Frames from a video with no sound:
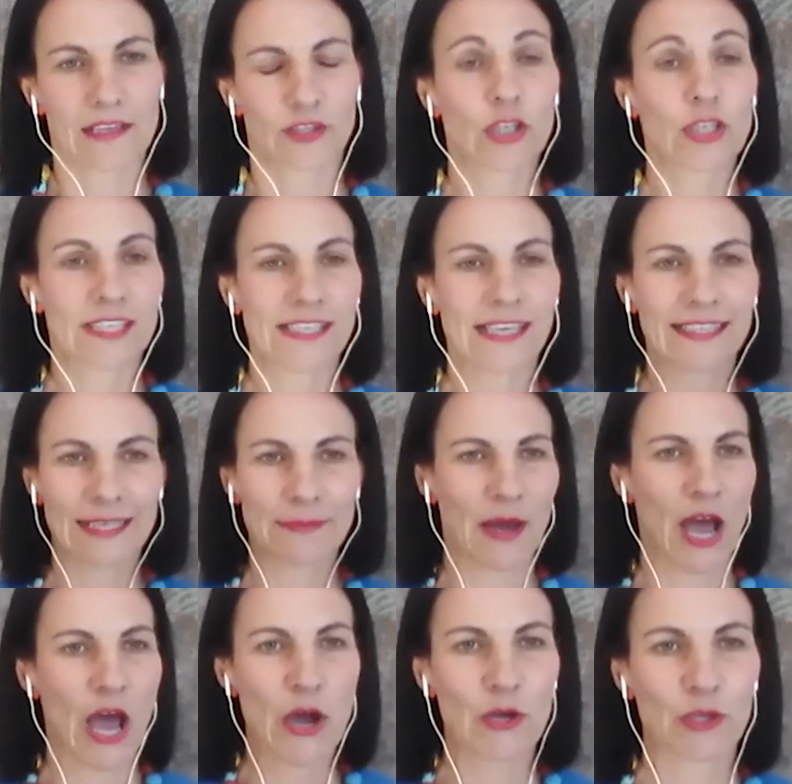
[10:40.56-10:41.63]
To see it in
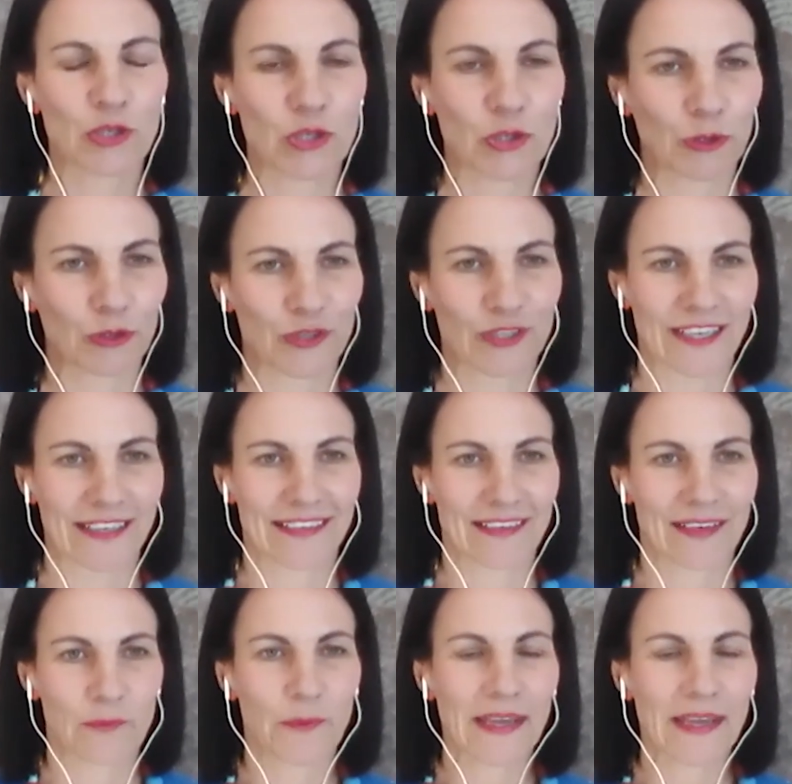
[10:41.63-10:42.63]
my own children.